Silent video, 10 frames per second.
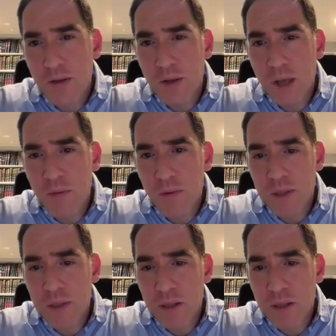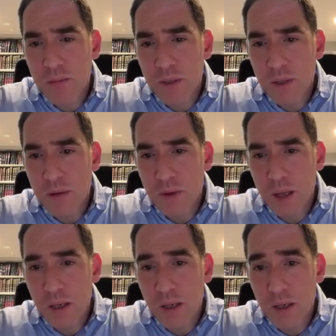and to have the responsibility of
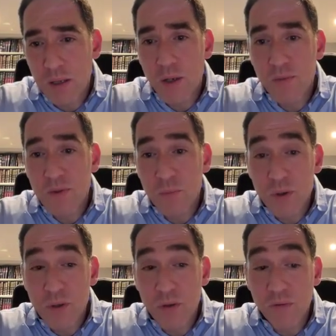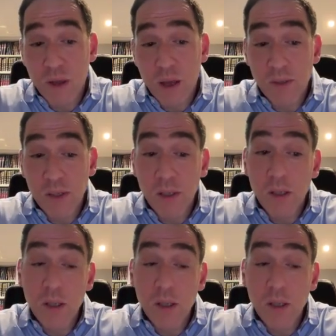that. In terms of personal family,